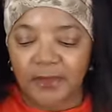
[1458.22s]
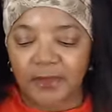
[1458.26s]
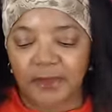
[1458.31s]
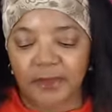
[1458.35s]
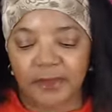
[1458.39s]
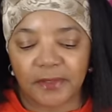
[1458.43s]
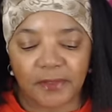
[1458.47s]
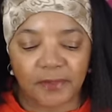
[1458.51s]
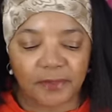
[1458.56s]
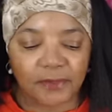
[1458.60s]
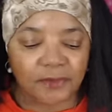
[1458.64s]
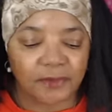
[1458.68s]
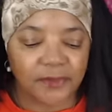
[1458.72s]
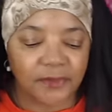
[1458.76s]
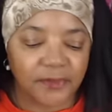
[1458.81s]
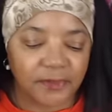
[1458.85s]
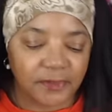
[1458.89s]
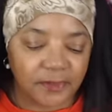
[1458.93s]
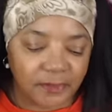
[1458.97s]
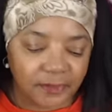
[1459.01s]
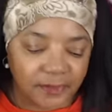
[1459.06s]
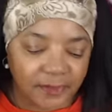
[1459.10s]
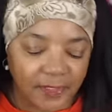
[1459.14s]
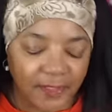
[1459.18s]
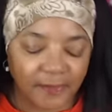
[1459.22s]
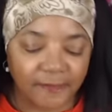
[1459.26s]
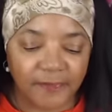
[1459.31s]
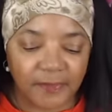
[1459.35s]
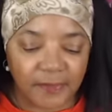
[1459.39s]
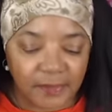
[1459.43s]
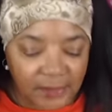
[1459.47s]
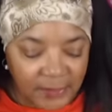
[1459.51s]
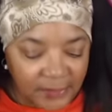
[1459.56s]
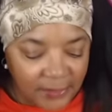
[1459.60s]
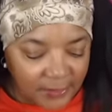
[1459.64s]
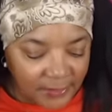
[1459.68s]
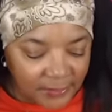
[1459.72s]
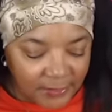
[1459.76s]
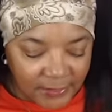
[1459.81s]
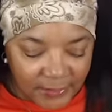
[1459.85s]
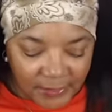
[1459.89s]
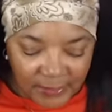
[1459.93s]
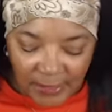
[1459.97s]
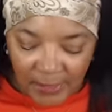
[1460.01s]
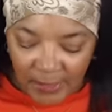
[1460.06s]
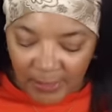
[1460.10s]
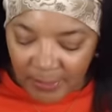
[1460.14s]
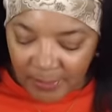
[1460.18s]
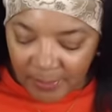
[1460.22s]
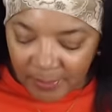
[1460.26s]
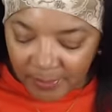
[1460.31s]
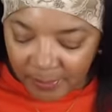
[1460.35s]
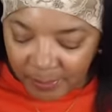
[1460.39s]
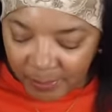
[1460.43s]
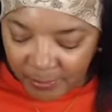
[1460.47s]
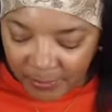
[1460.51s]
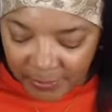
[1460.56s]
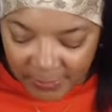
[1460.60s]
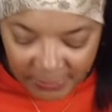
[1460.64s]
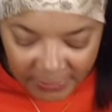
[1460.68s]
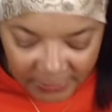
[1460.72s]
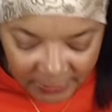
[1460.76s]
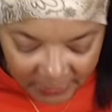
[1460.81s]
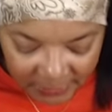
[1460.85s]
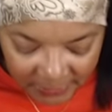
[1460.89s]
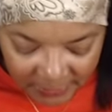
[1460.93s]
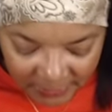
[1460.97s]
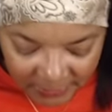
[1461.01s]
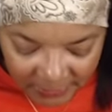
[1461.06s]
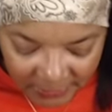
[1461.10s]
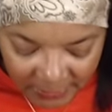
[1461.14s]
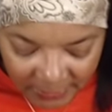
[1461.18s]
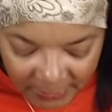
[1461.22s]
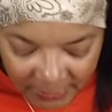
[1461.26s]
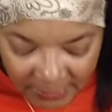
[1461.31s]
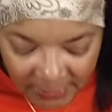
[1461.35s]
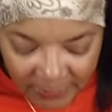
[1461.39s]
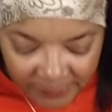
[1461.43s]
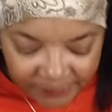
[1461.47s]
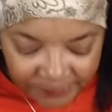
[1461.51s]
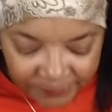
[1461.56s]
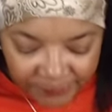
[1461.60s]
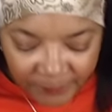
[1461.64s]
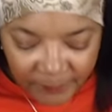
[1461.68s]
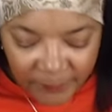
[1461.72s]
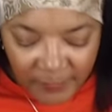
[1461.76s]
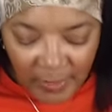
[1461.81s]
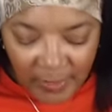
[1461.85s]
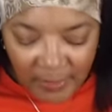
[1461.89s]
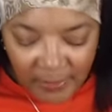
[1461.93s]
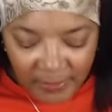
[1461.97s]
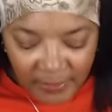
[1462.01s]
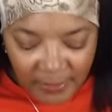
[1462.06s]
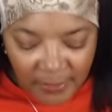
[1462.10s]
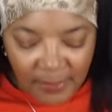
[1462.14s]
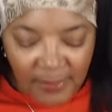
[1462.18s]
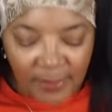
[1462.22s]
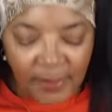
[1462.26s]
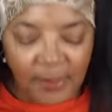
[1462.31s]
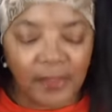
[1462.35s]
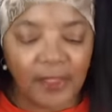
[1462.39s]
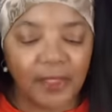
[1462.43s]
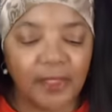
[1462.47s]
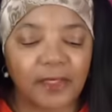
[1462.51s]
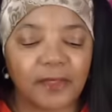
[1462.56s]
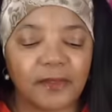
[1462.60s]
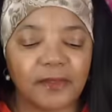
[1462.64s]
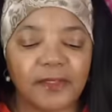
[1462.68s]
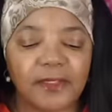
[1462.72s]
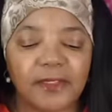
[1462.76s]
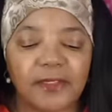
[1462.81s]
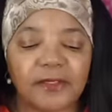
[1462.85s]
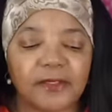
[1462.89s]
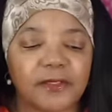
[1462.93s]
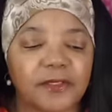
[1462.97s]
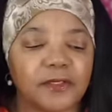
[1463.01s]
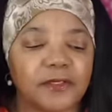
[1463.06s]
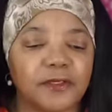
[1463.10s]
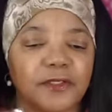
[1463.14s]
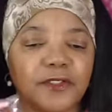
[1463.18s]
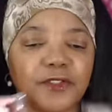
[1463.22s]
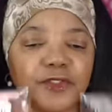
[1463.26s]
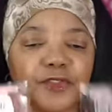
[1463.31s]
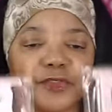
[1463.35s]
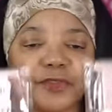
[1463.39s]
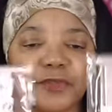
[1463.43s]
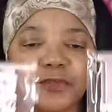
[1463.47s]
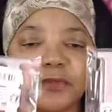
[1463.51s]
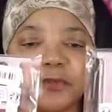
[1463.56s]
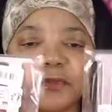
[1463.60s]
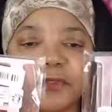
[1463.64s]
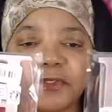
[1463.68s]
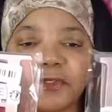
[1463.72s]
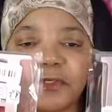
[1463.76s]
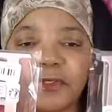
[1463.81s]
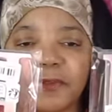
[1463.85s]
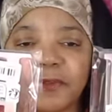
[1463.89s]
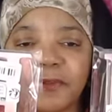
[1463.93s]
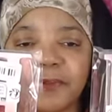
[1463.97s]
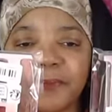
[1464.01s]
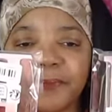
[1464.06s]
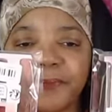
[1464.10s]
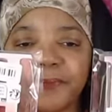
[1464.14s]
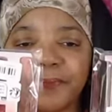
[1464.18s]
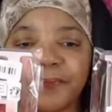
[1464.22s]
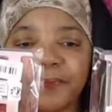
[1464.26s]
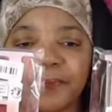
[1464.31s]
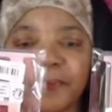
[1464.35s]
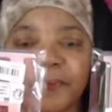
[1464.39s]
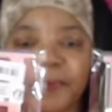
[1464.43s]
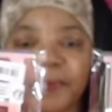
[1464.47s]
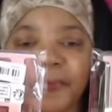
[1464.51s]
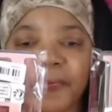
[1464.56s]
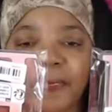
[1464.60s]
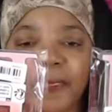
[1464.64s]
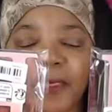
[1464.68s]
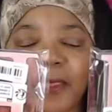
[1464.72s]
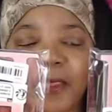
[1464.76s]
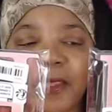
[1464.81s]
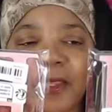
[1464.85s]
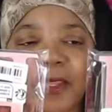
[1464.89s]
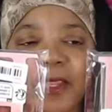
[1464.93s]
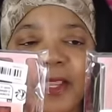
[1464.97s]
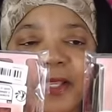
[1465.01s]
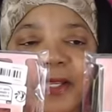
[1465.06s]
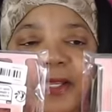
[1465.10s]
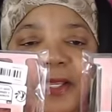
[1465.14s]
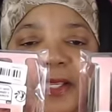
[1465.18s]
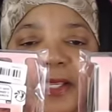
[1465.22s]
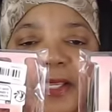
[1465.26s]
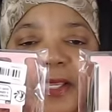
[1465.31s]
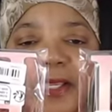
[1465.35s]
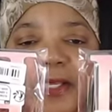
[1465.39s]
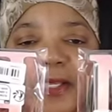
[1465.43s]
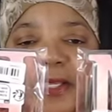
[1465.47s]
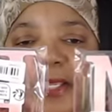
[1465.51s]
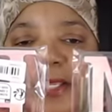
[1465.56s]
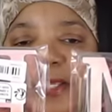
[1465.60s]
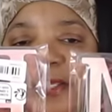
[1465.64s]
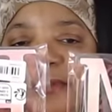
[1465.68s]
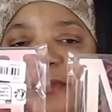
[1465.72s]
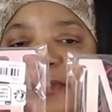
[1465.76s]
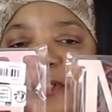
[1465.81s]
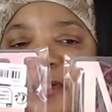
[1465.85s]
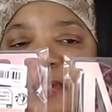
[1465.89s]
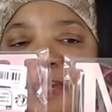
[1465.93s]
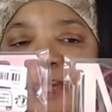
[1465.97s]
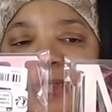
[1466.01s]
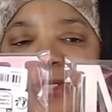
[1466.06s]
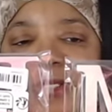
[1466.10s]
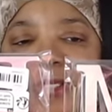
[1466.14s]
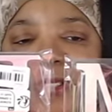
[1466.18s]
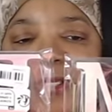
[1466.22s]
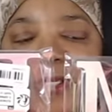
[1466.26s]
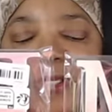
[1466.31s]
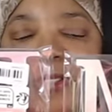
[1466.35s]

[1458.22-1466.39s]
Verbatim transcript: So it's definitely a stock up price. And then they had these initials. And I got an M and a B.